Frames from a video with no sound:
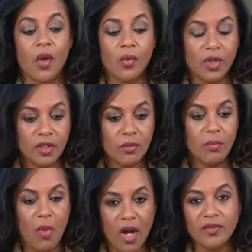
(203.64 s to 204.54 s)

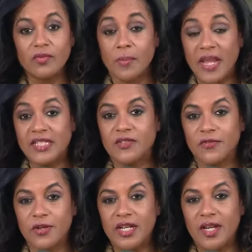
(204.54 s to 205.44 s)
William Martin remains
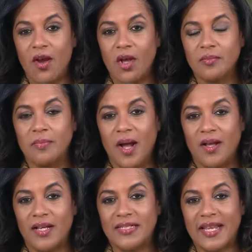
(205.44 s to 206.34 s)
free on
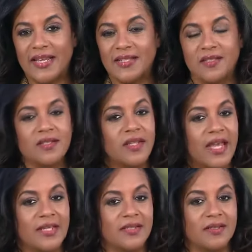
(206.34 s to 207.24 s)
bond as this
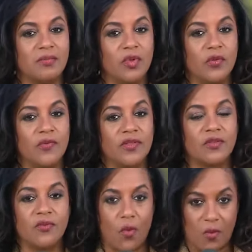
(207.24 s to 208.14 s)
case
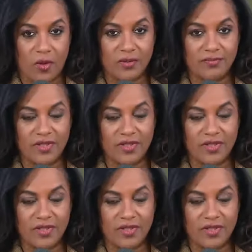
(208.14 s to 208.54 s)
moves forward.